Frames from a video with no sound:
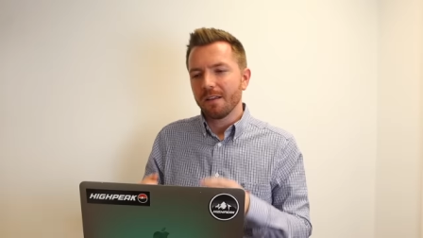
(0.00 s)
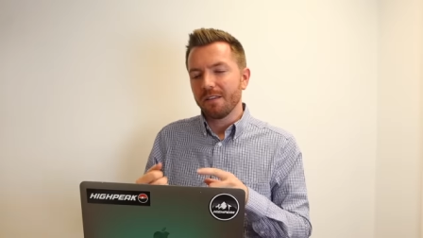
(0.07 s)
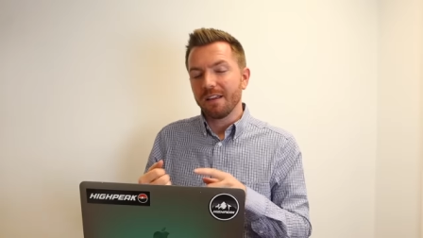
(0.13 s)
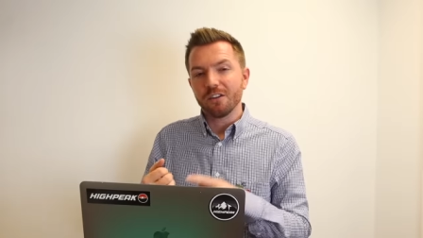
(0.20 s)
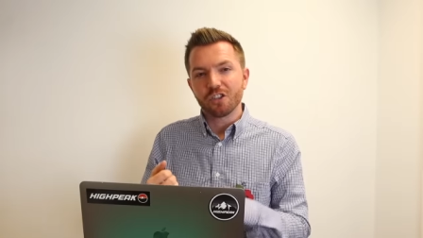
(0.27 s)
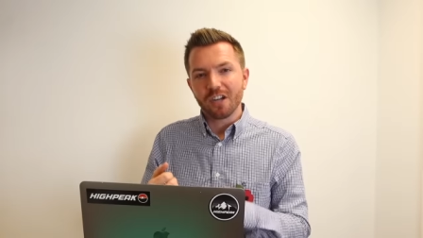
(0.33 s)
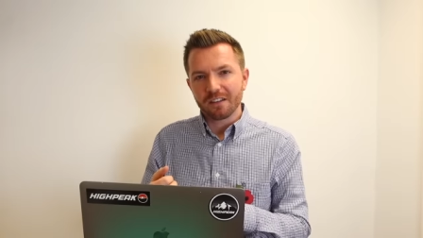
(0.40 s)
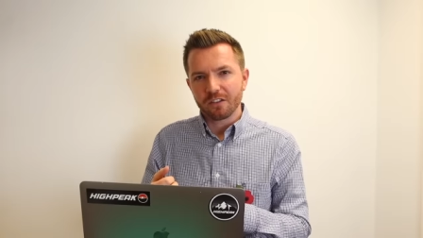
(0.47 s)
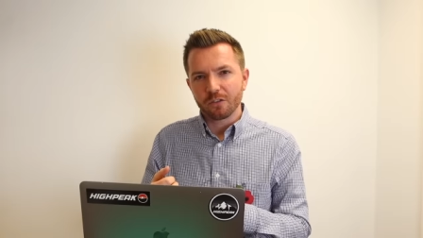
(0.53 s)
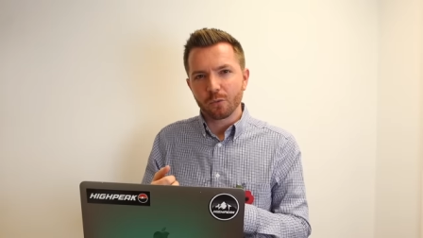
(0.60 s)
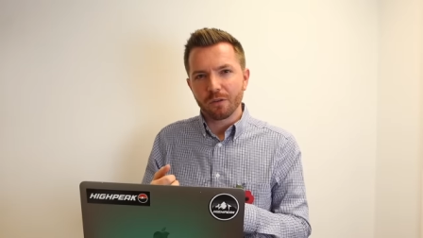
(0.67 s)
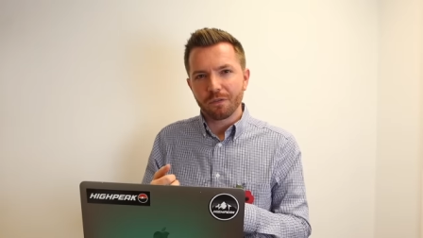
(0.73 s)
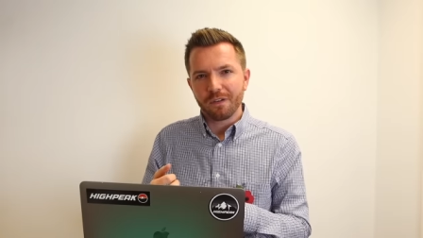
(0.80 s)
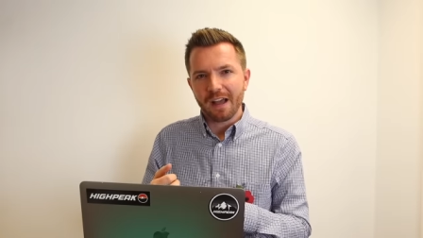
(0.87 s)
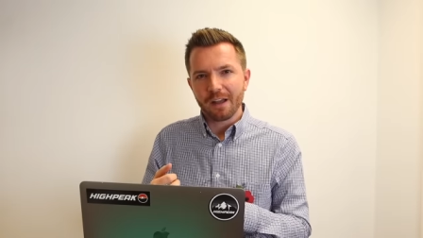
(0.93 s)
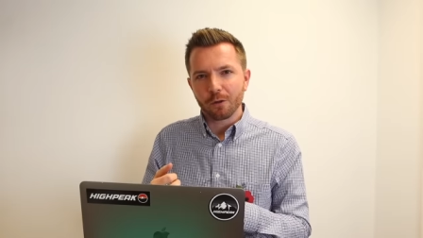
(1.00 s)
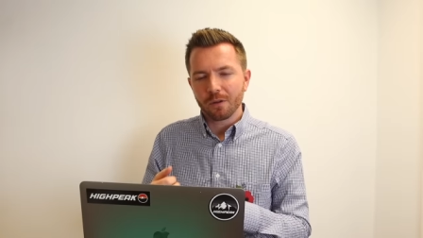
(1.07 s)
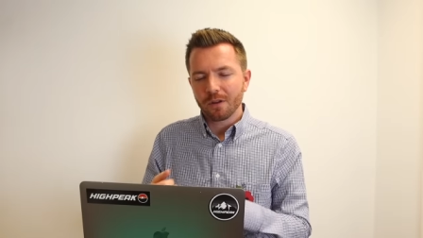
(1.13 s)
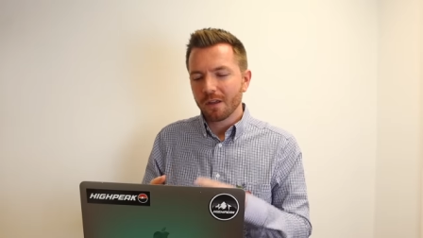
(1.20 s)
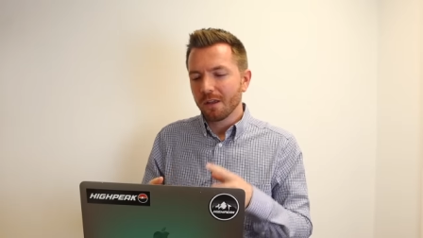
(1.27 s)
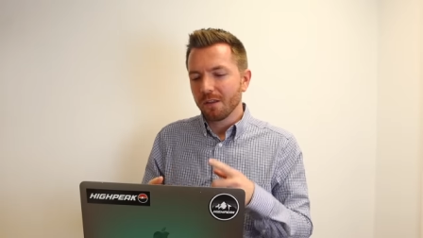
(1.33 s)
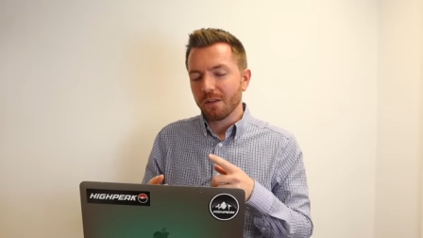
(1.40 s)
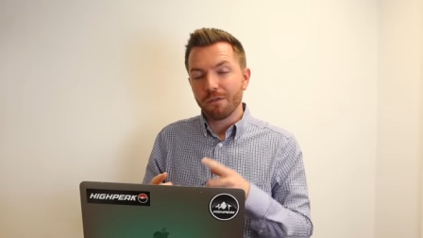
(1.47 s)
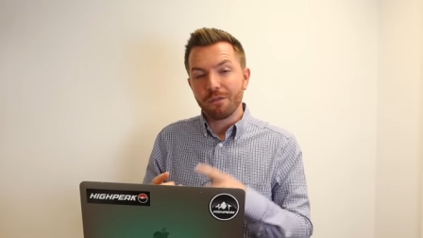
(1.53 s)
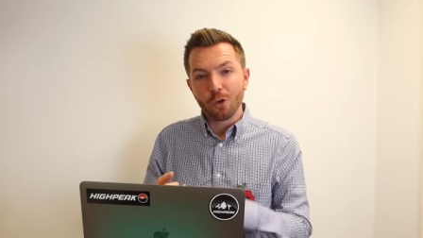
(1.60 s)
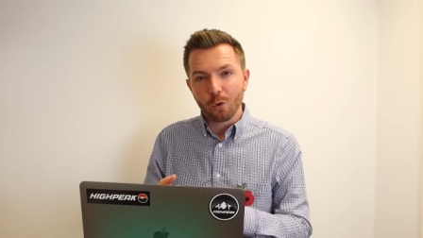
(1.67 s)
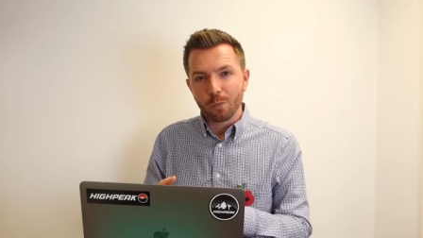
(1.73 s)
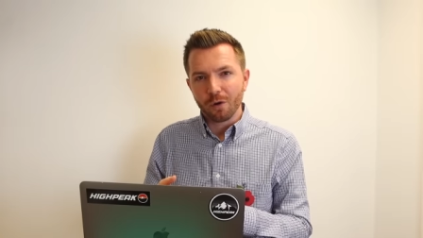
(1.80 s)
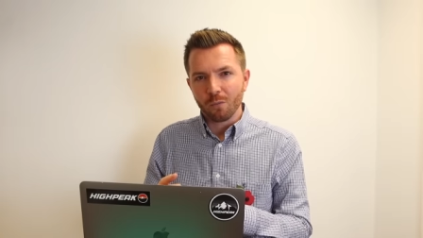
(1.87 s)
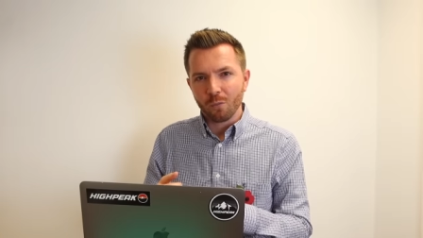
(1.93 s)
The injectors will fail, the
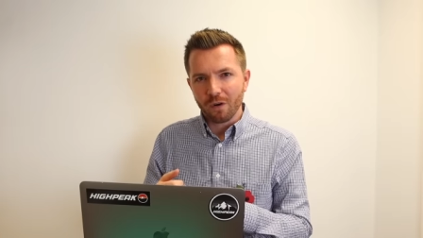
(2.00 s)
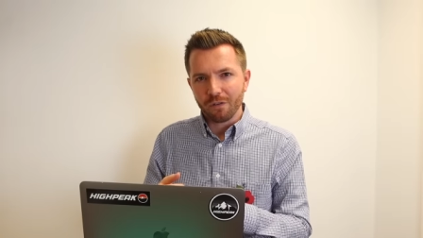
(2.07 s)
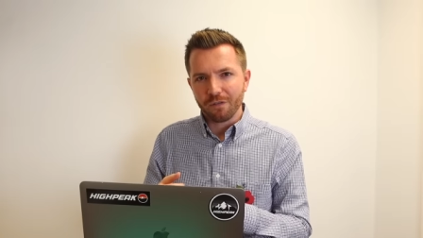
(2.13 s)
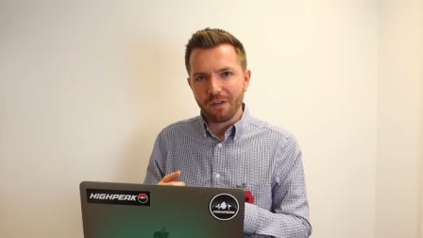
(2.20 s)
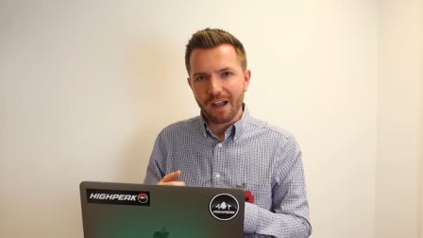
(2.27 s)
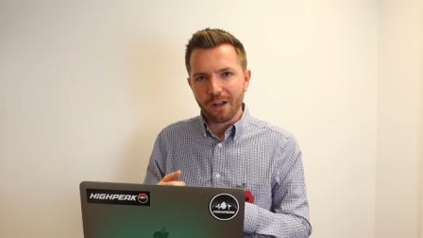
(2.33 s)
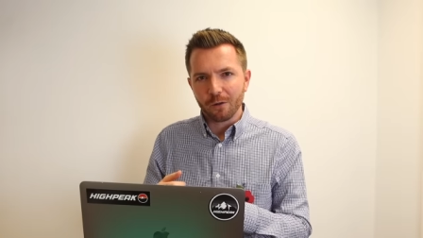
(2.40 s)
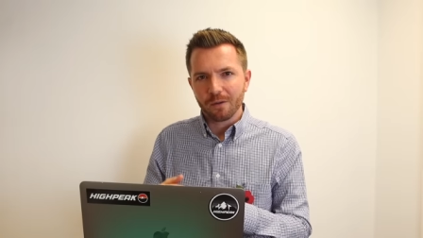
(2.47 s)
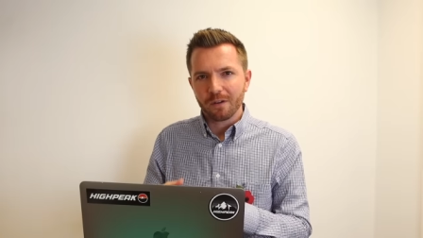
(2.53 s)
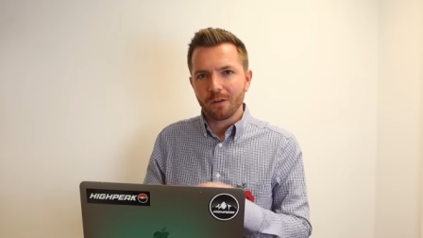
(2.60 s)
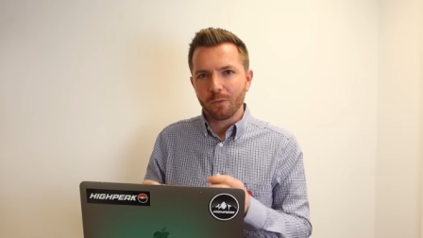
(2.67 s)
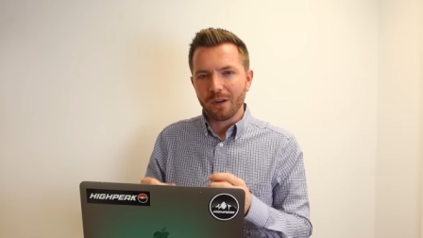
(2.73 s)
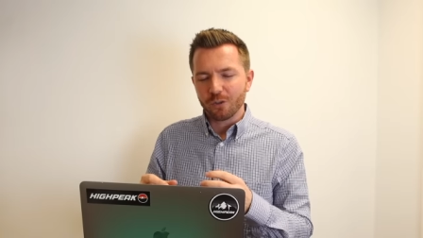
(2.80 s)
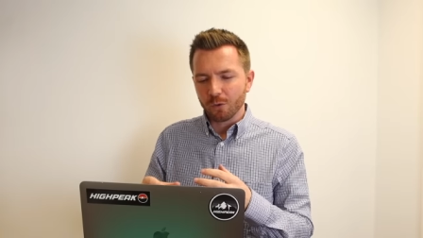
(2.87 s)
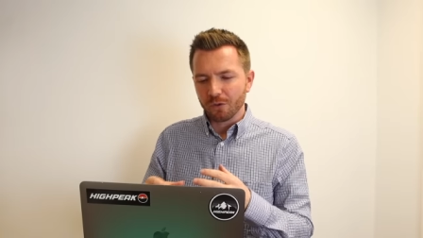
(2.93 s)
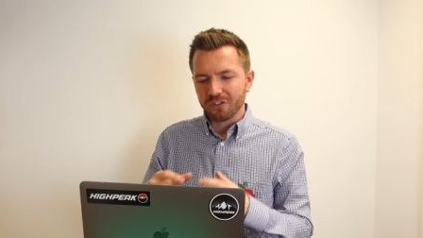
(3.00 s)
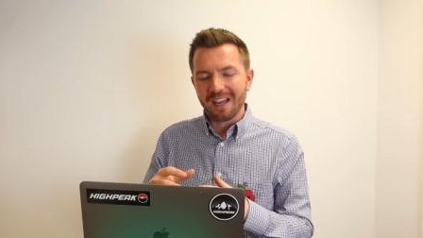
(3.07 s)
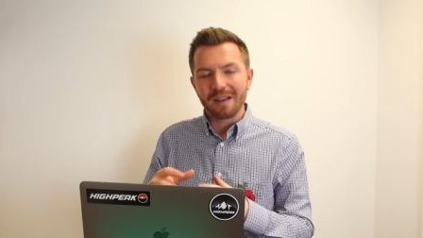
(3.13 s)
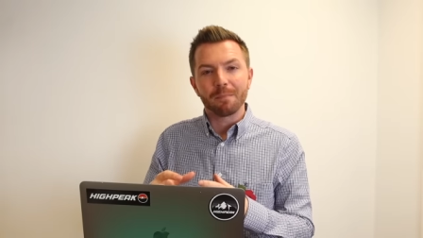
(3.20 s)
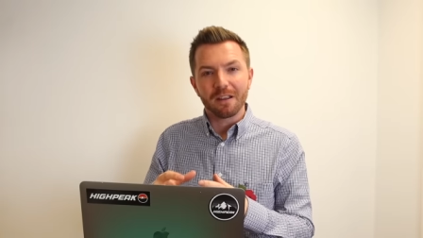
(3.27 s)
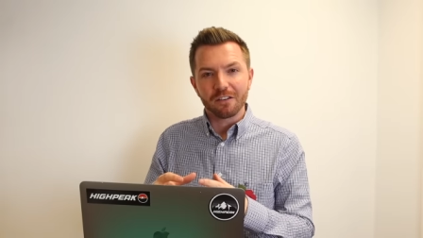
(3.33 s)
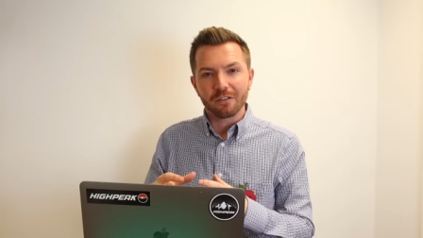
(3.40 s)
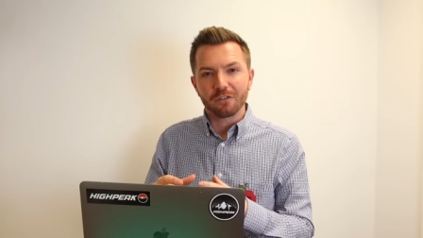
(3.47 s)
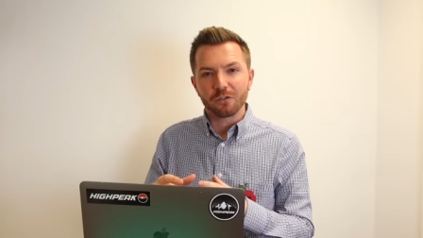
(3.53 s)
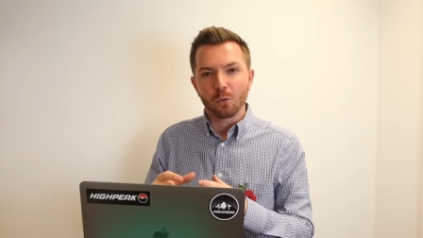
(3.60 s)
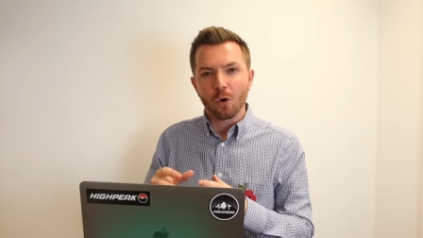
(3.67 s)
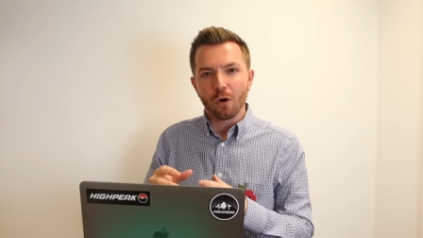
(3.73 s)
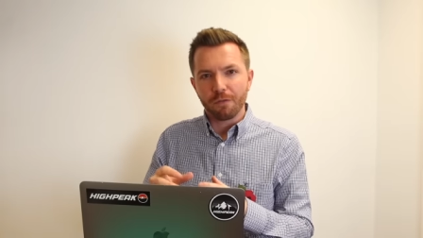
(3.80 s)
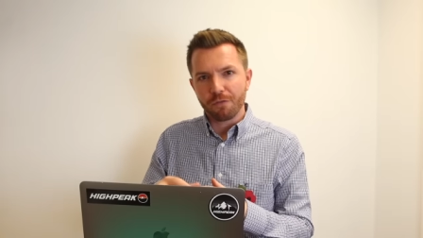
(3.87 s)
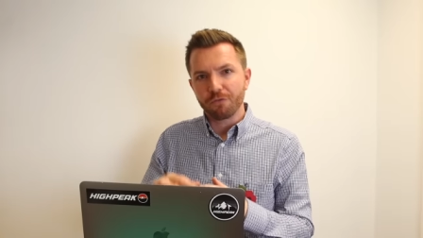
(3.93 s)
fuel pump will fail, which will send bits of
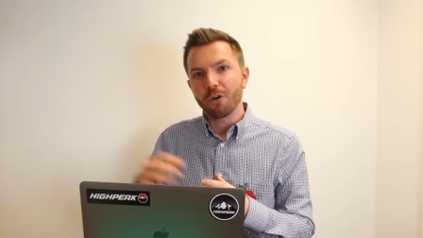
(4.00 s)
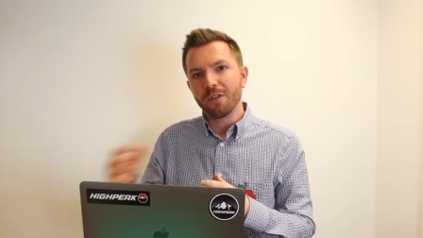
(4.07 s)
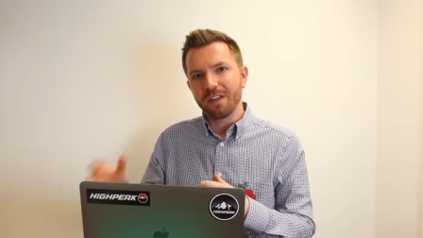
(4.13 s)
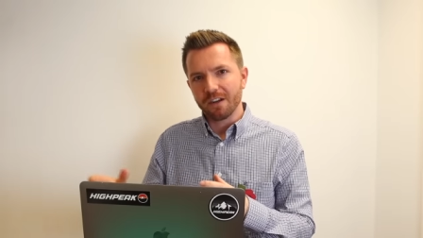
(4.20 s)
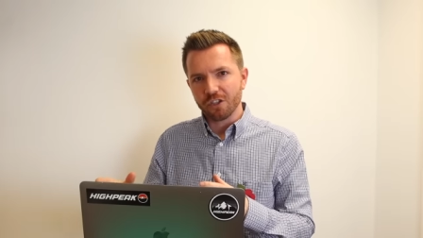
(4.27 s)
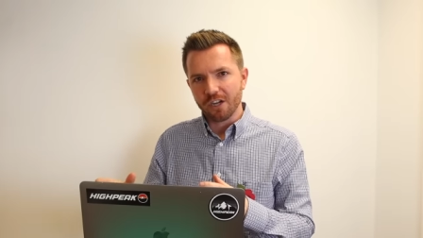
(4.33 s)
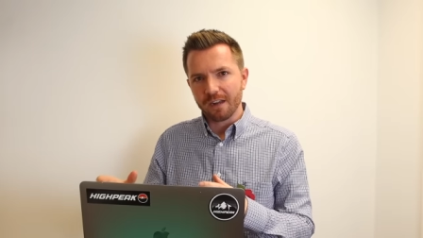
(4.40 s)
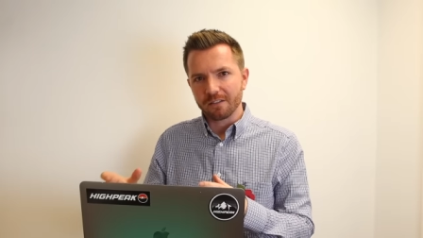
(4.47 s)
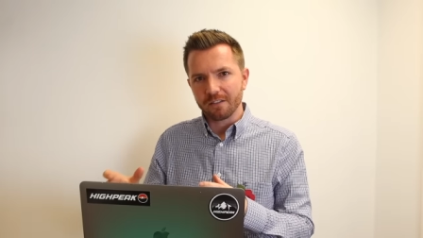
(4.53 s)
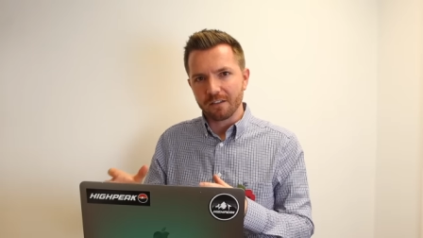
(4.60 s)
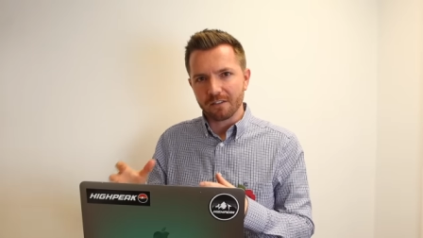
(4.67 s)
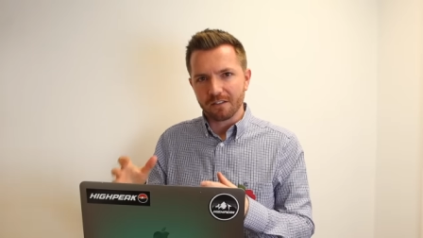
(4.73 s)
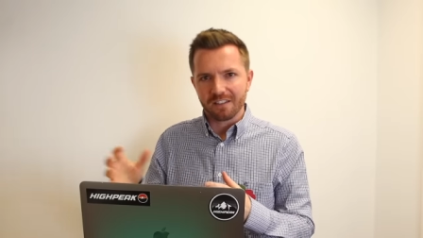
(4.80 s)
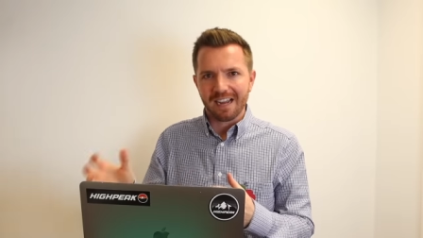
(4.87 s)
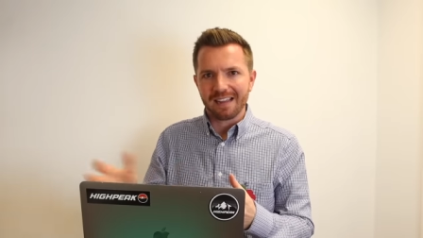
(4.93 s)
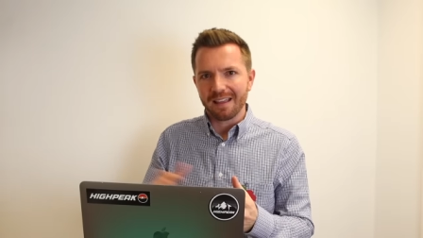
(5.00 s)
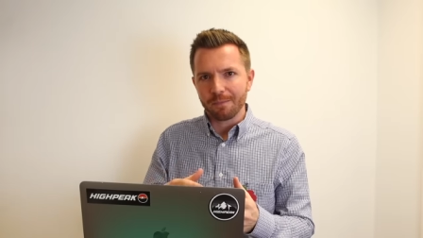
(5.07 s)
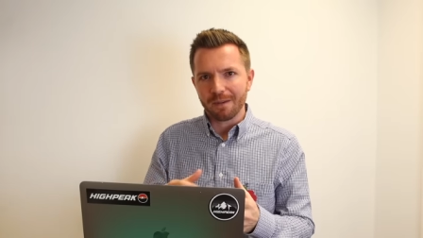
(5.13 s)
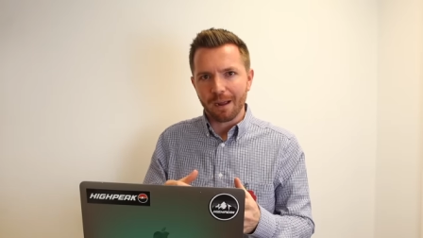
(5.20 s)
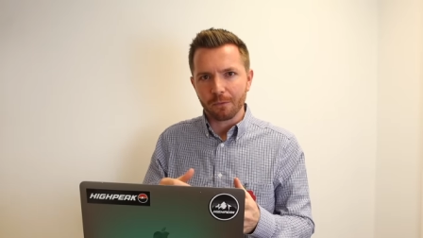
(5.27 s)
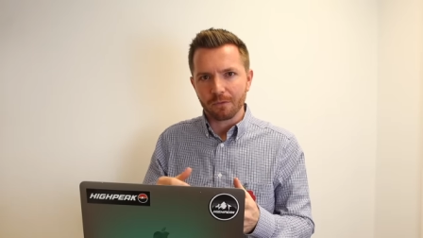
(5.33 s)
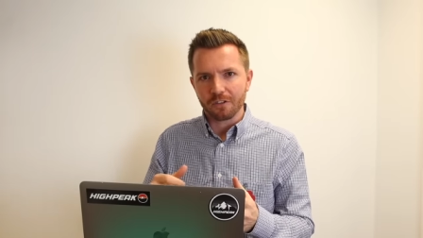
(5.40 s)
swarf through the injectors and take them down